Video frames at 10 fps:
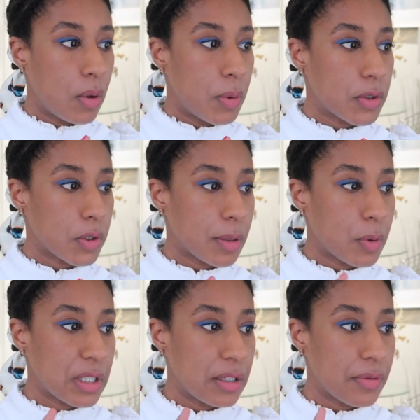we talked
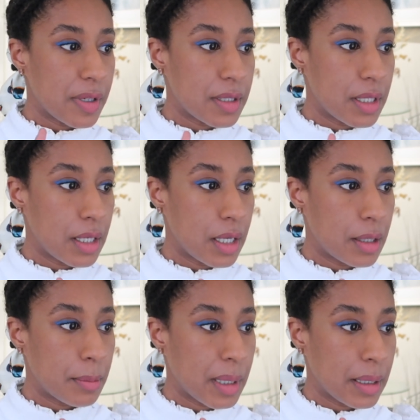about investing
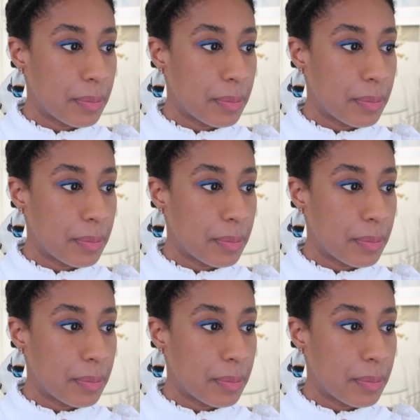in my